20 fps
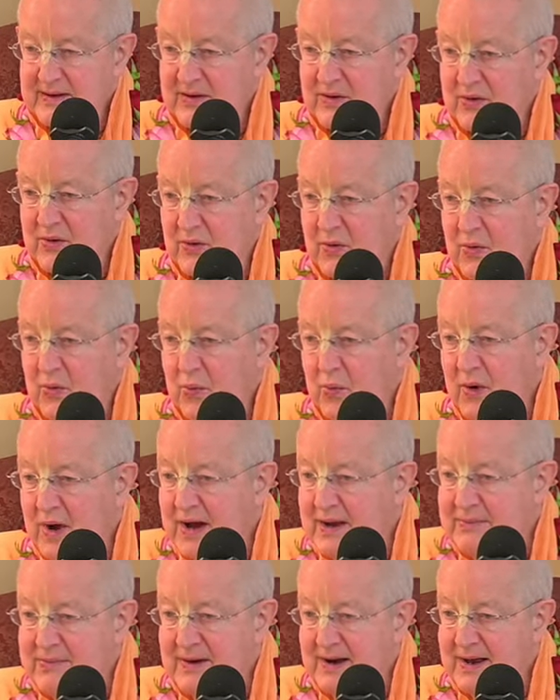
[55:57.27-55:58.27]
Why
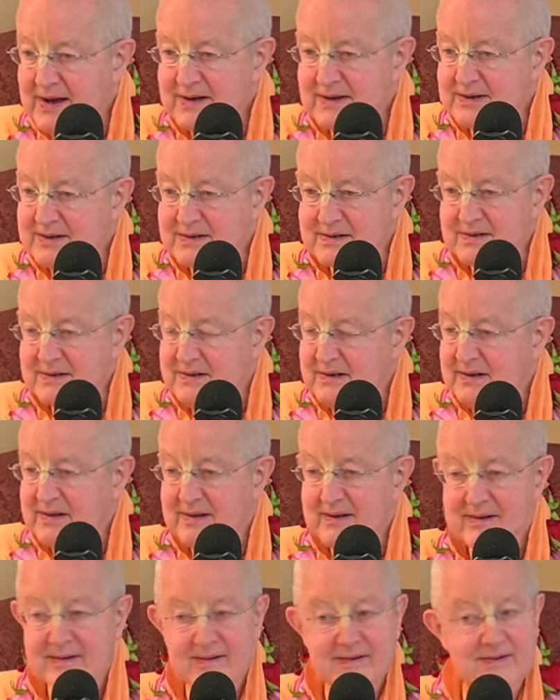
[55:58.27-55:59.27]
practice?
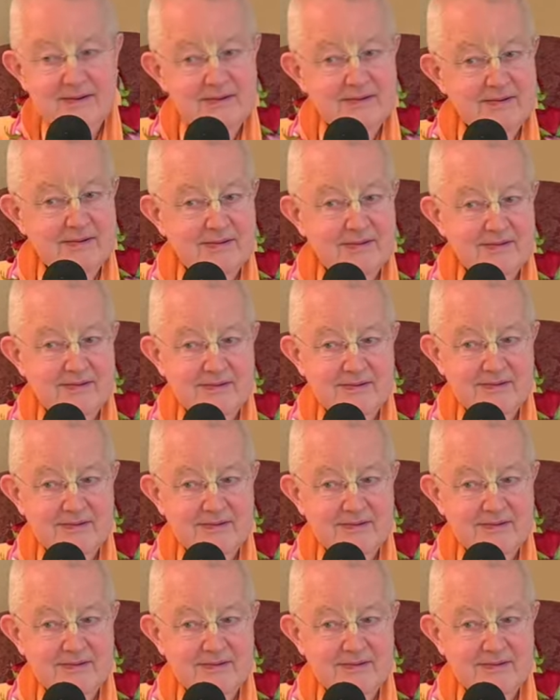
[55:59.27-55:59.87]
We're